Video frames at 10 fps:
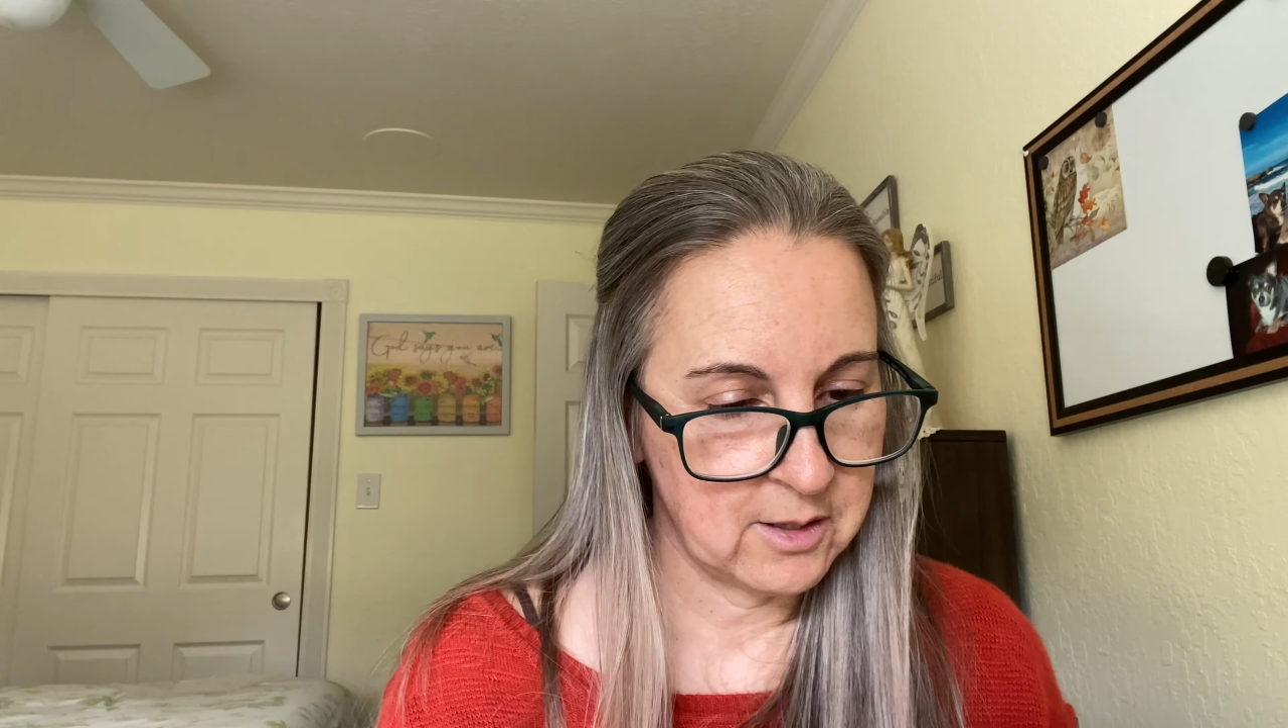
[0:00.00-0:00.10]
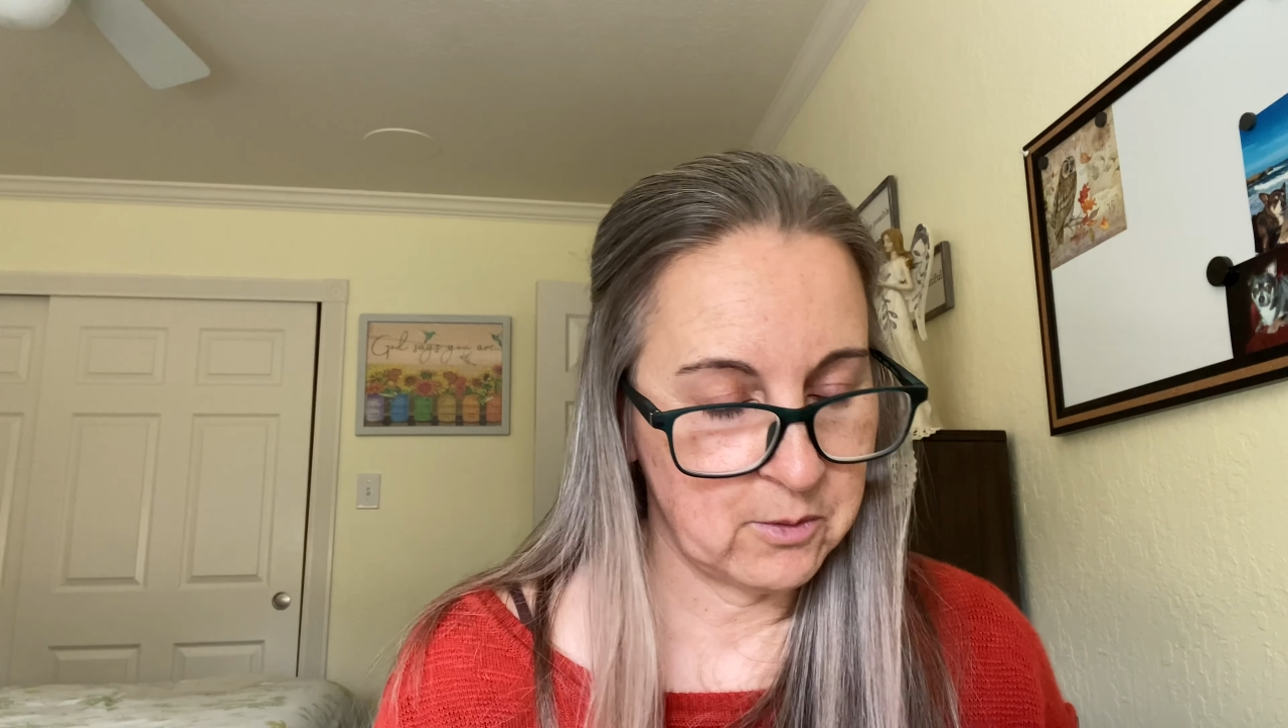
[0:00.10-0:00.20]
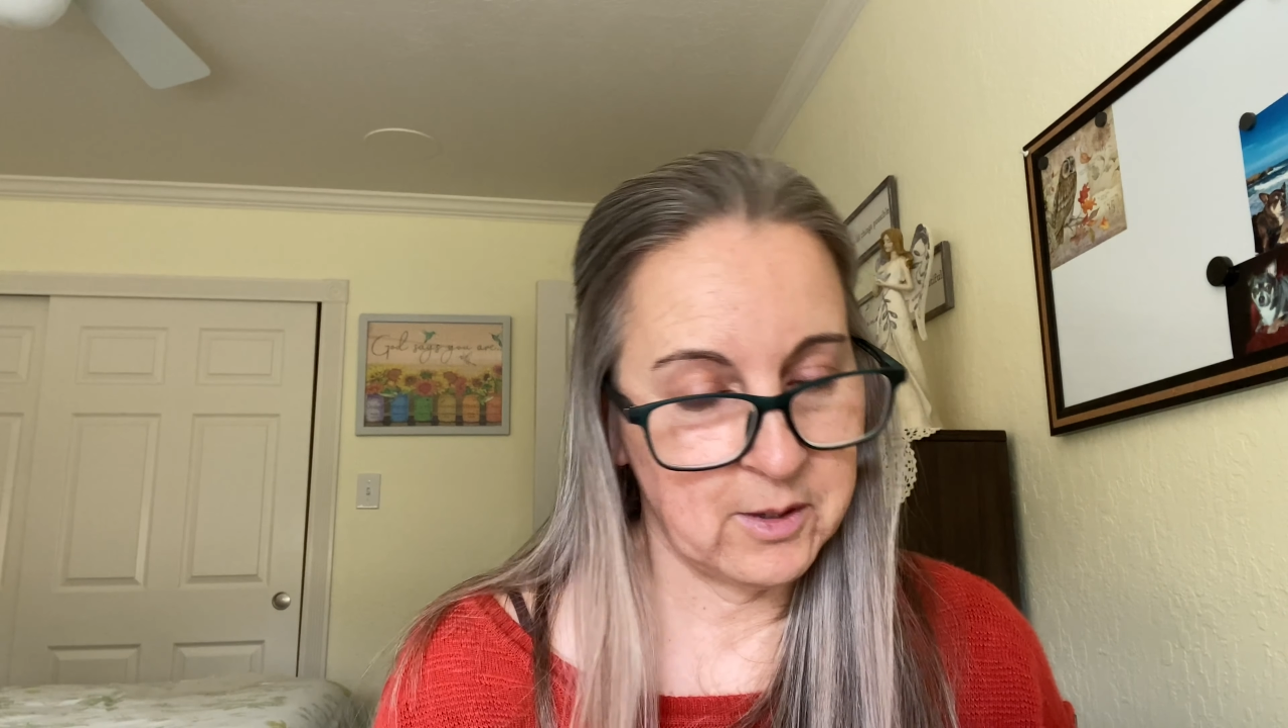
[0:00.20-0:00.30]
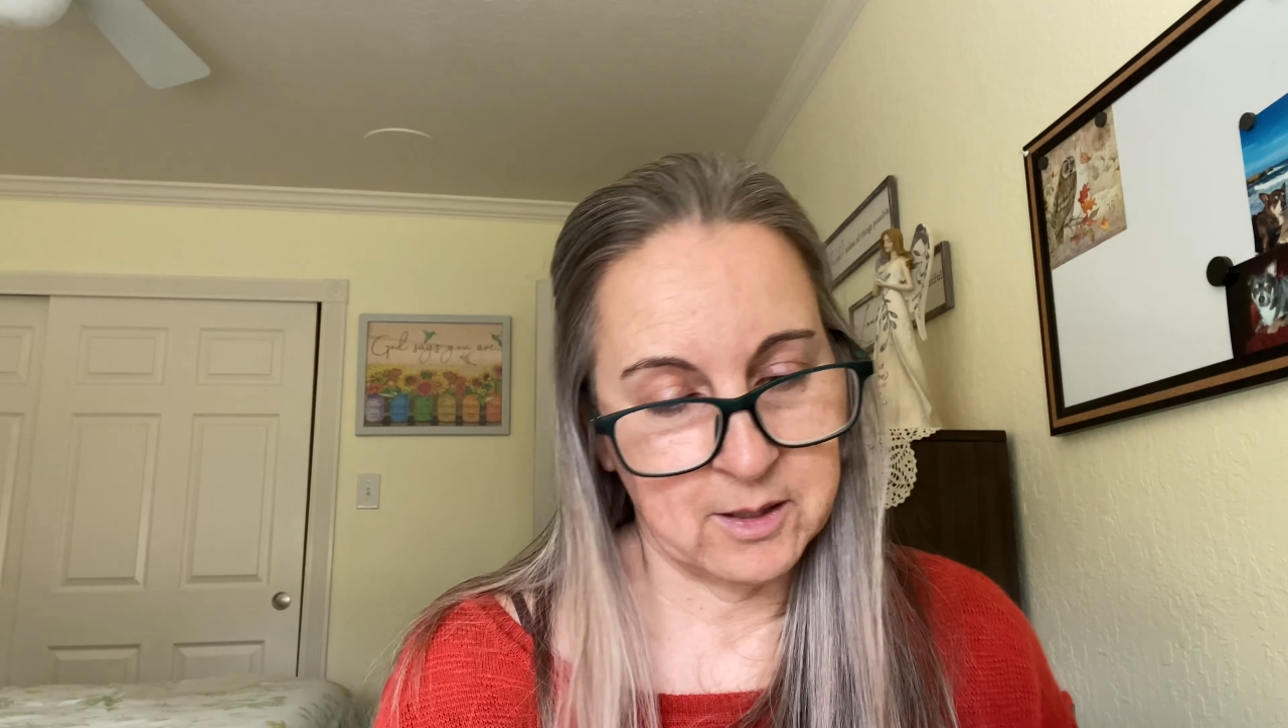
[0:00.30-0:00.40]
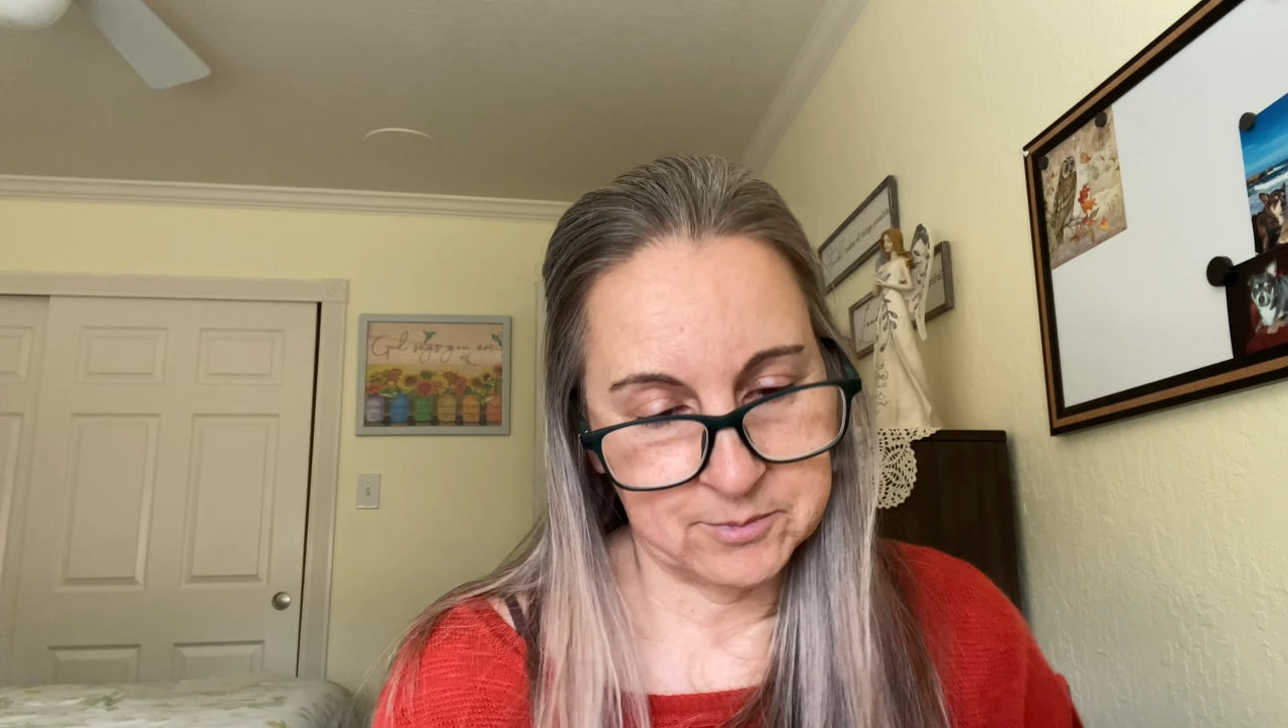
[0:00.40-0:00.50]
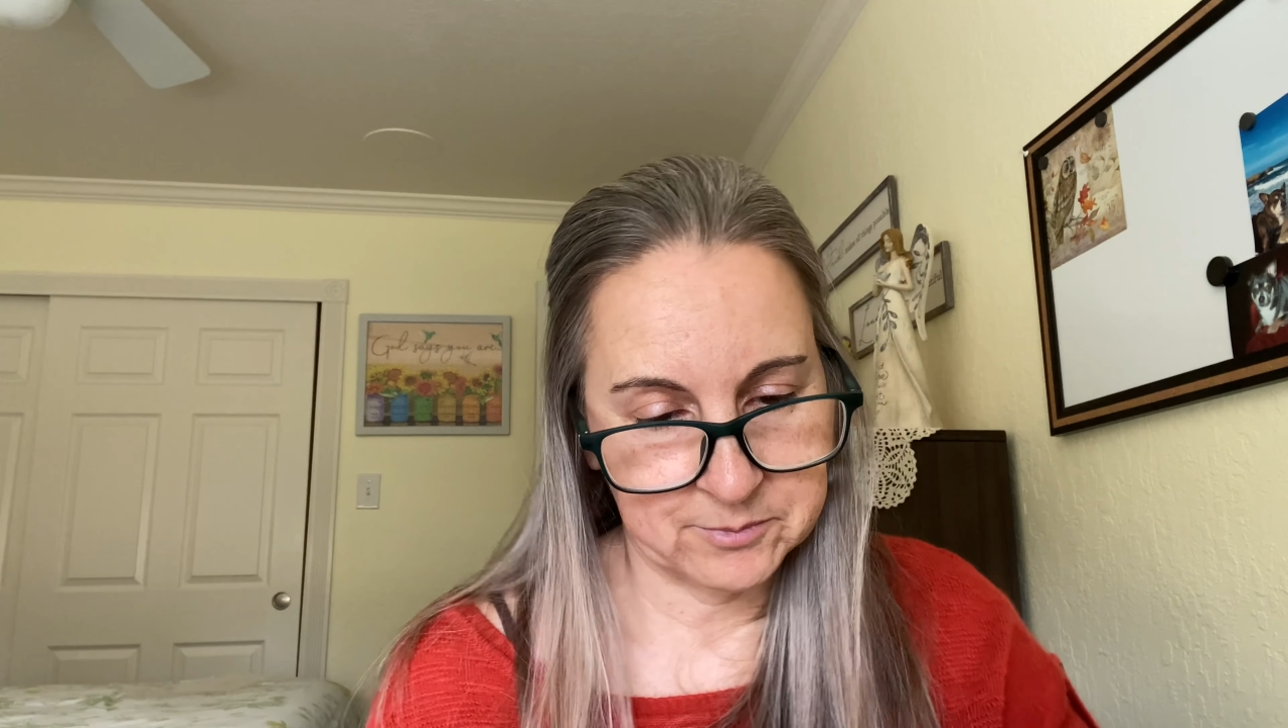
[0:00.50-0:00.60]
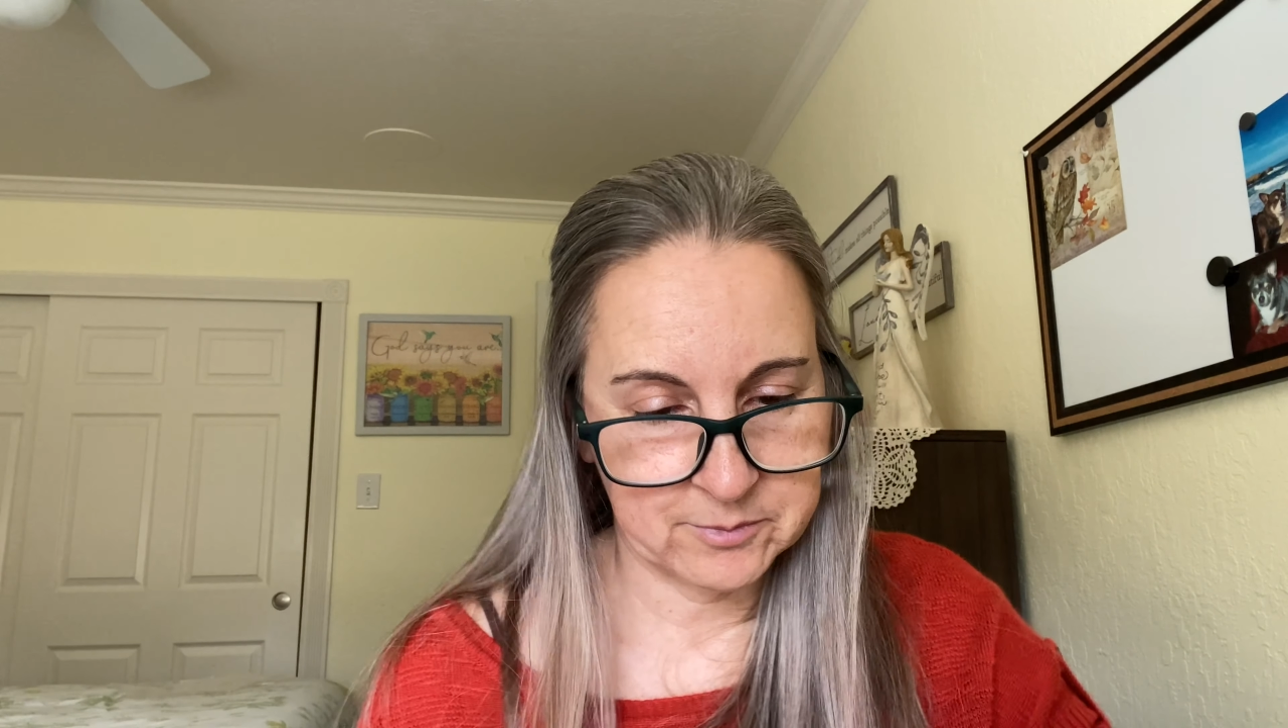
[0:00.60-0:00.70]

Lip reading: Well,